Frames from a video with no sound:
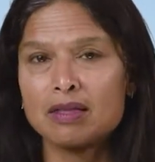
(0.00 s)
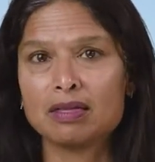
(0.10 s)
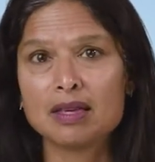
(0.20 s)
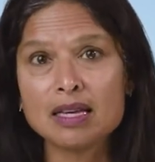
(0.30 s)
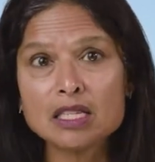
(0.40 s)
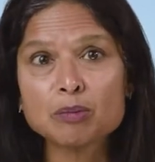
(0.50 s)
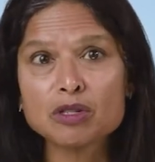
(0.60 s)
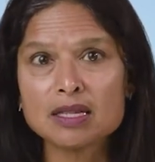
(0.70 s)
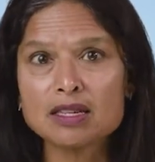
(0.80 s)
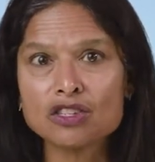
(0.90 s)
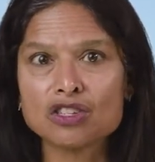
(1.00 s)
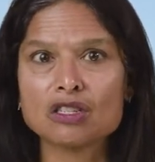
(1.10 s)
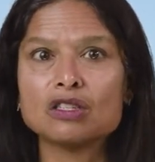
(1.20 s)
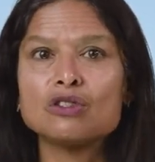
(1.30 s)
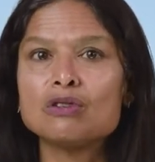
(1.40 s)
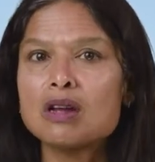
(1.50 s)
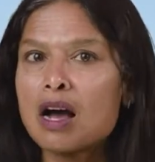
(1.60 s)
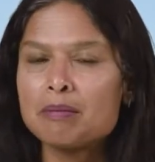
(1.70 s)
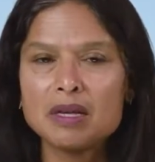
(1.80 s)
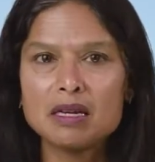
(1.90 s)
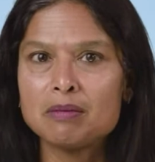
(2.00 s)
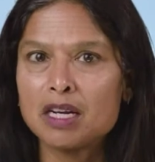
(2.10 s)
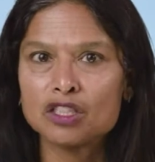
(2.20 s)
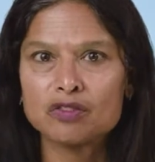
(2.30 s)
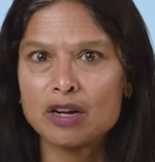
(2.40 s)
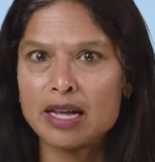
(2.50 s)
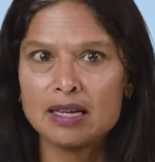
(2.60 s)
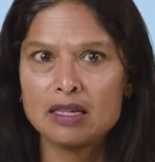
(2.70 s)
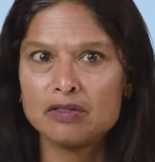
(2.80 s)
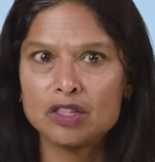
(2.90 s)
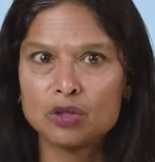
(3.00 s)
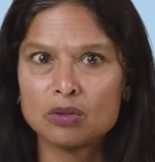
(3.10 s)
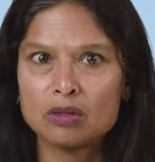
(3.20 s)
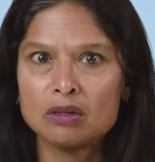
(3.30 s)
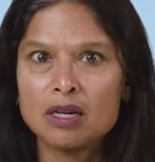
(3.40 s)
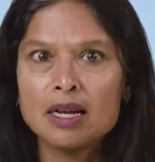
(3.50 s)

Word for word: that these percentages do not mean much for any individual.